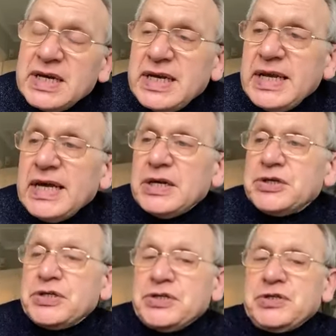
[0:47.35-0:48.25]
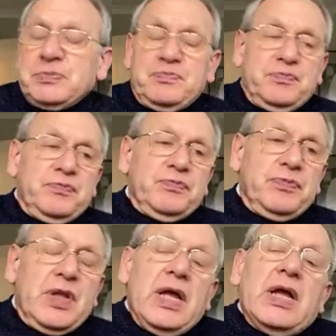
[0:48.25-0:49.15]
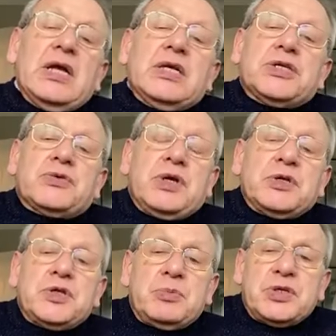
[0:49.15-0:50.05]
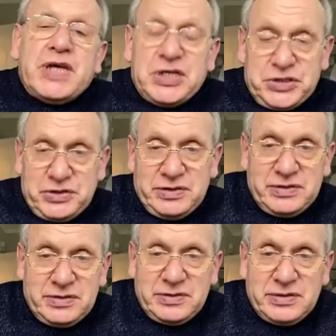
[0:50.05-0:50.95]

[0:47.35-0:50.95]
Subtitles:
and healing energies. Surround us in protection